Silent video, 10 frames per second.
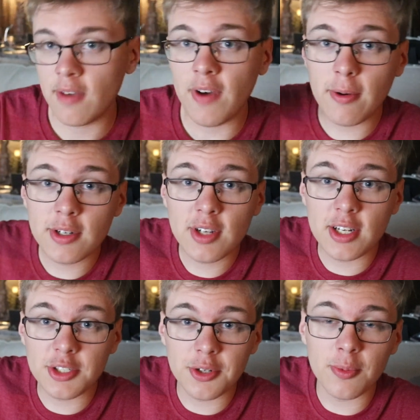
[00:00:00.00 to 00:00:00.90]
If I were to try
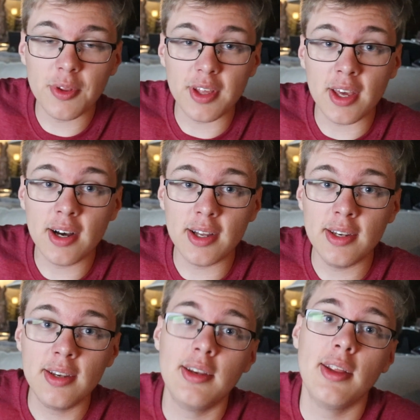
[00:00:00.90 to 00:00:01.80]
to shoot him with a
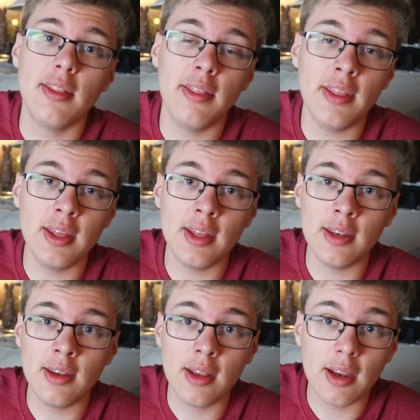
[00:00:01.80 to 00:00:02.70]
gun,
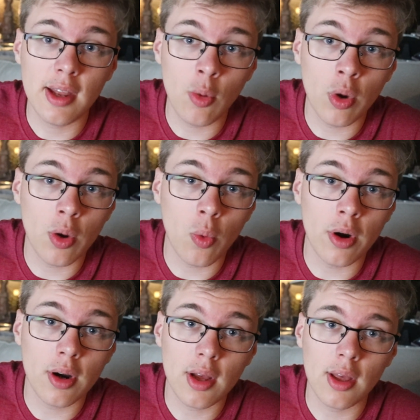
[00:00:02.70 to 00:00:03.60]
then it wouldn't
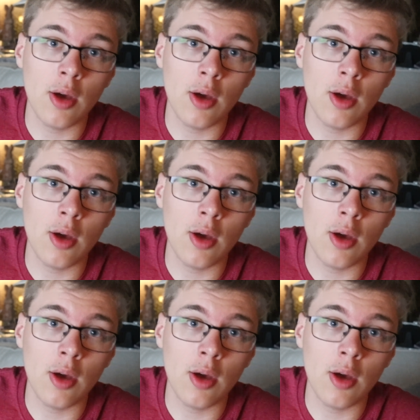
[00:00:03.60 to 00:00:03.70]
work.